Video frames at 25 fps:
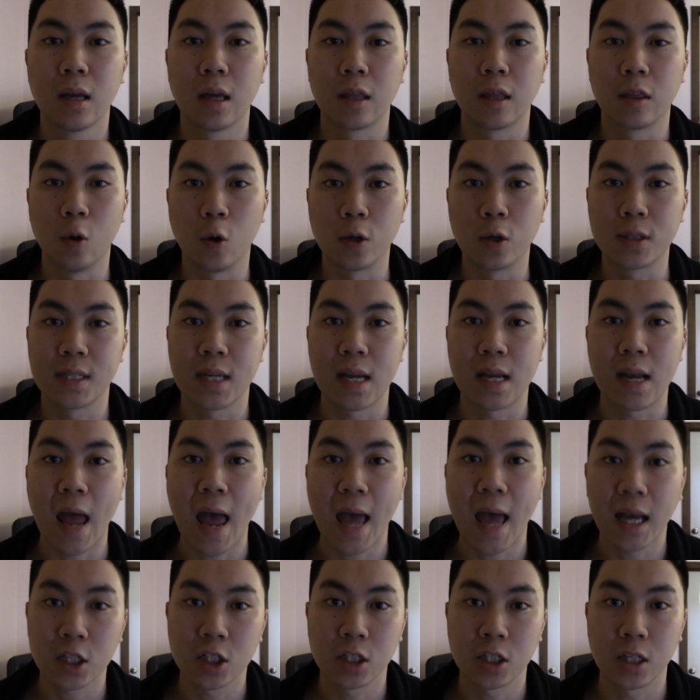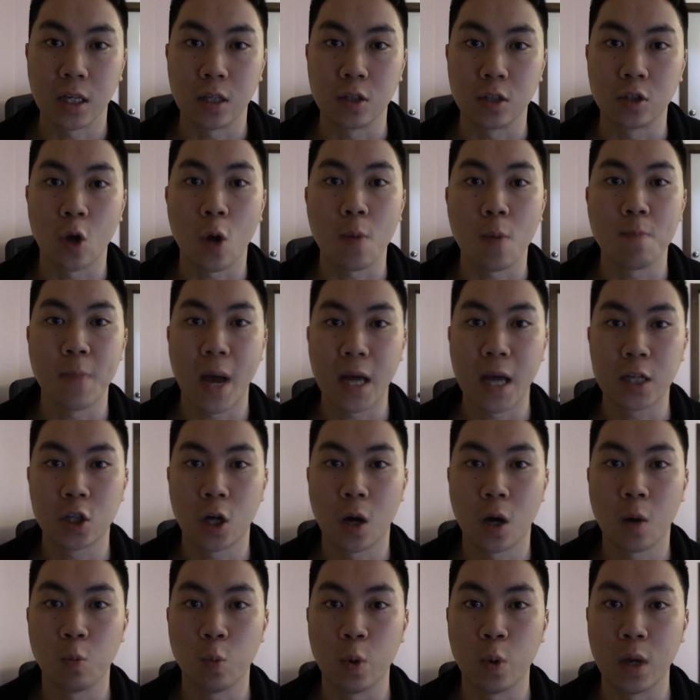thoughts and actions don't
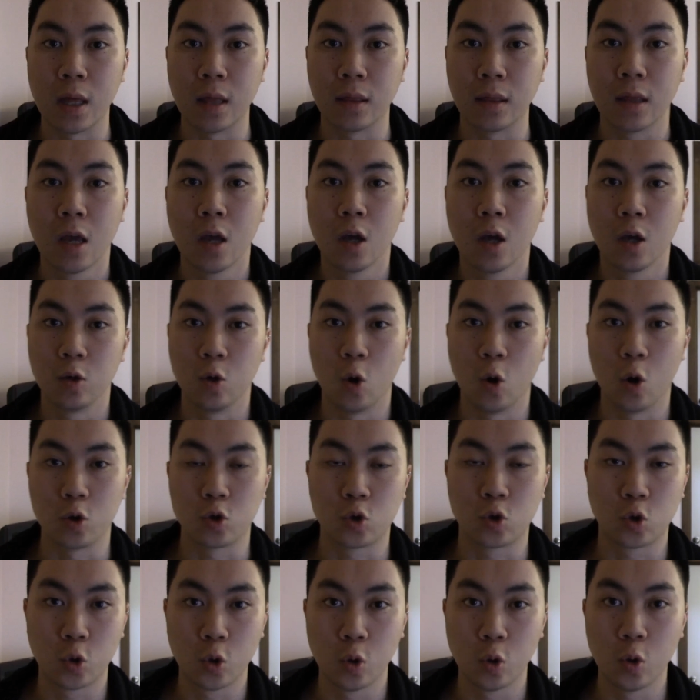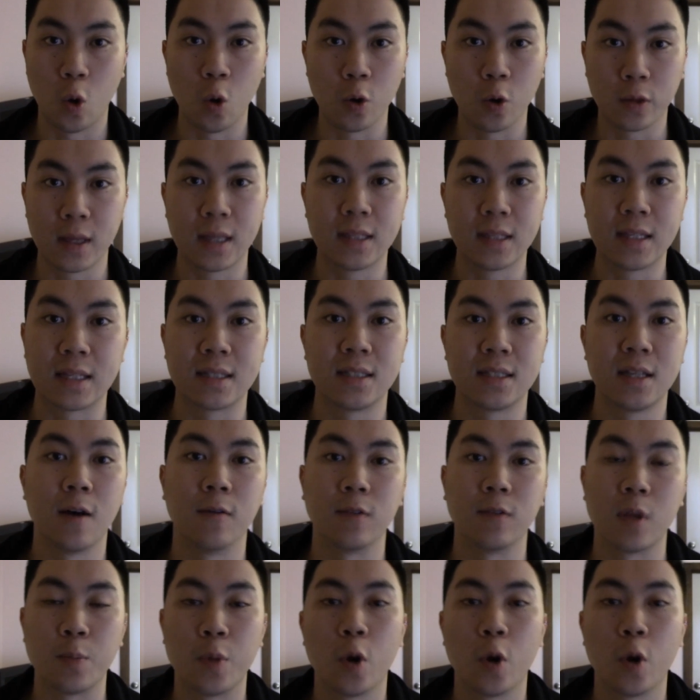match up with your true authentic self,